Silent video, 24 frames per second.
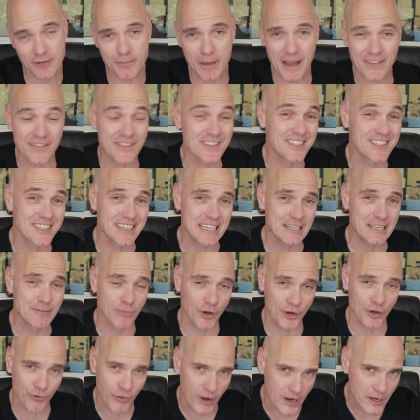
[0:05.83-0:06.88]
about the seed
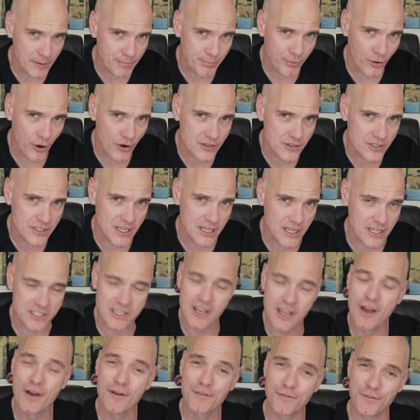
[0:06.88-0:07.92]
moderator process,
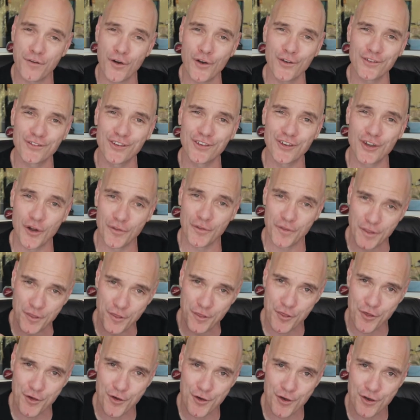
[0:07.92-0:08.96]
focusing on the
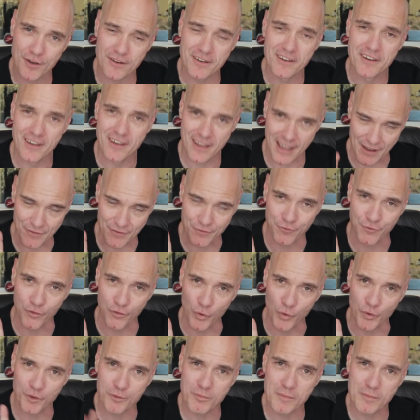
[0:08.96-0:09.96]
third and fourth